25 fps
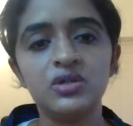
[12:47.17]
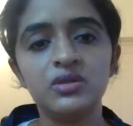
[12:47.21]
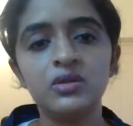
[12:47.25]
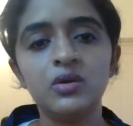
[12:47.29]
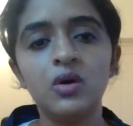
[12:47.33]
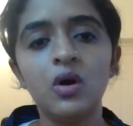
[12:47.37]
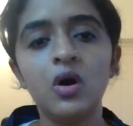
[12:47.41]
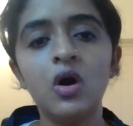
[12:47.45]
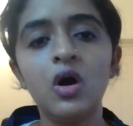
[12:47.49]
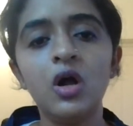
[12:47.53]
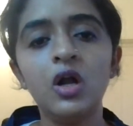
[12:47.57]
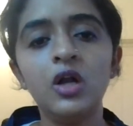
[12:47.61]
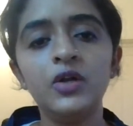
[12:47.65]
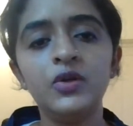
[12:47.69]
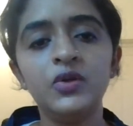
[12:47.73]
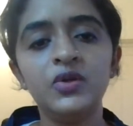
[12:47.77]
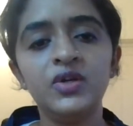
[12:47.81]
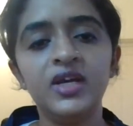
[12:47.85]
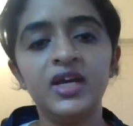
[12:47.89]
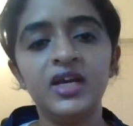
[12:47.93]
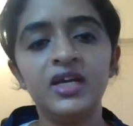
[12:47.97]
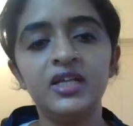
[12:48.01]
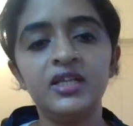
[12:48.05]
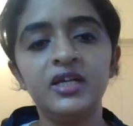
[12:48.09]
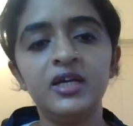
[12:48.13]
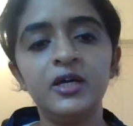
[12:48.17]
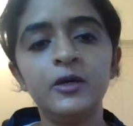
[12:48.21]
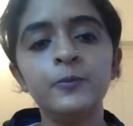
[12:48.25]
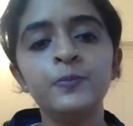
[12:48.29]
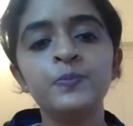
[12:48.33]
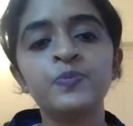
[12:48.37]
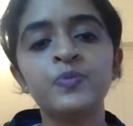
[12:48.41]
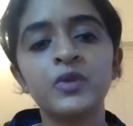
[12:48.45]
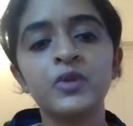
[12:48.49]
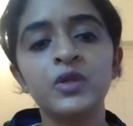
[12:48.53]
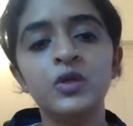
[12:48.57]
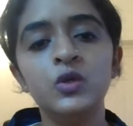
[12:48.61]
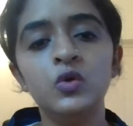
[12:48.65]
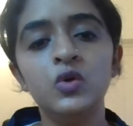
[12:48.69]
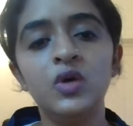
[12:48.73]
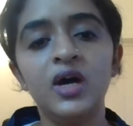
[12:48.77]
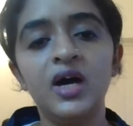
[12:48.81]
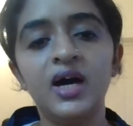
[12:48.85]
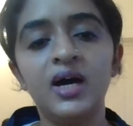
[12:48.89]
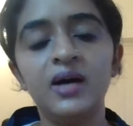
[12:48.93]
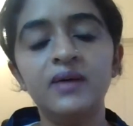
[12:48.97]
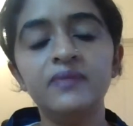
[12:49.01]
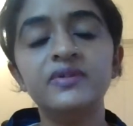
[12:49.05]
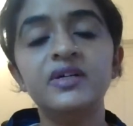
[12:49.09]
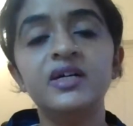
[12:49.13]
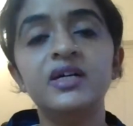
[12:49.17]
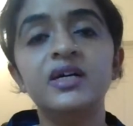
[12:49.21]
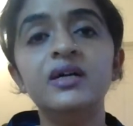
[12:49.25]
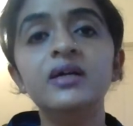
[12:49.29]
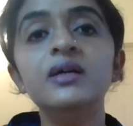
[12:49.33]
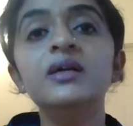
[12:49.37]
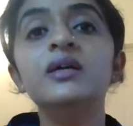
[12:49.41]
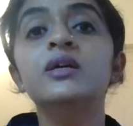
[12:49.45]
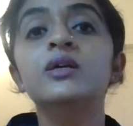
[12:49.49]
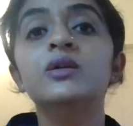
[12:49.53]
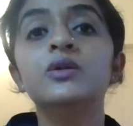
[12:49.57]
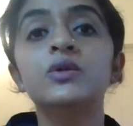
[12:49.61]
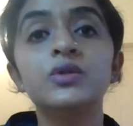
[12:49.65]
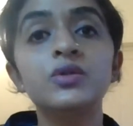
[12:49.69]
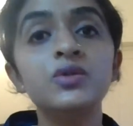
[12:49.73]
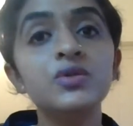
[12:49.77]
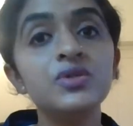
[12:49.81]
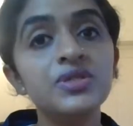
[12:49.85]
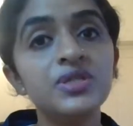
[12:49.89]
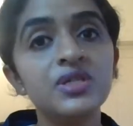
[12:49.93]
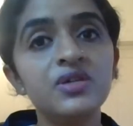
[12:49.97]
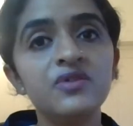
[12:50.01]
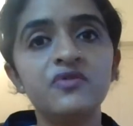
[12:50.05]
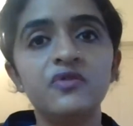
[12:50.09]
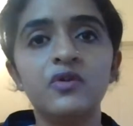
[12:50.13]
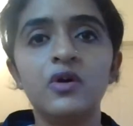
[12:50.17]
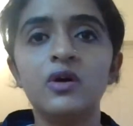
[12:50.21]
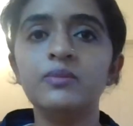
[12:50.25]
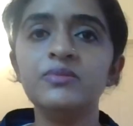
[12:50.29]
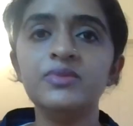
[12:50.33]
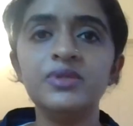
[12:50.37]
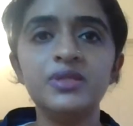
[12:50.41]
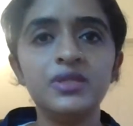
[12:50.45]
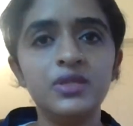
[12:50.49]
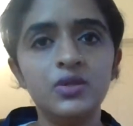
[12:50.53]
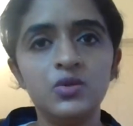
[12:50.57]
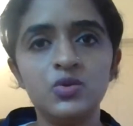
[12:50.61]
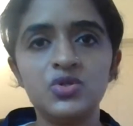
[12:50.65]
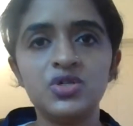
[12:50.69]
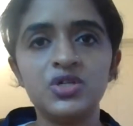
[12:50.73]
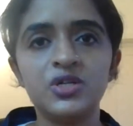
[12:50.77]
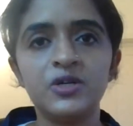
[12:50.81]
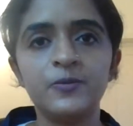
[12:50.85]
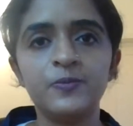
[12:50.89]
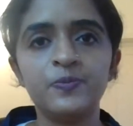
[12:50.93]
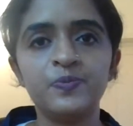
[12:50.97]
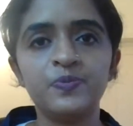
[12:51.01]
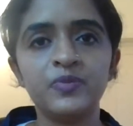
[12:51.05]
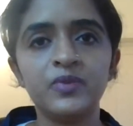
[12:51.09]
So altogether, you have a cruciform suture.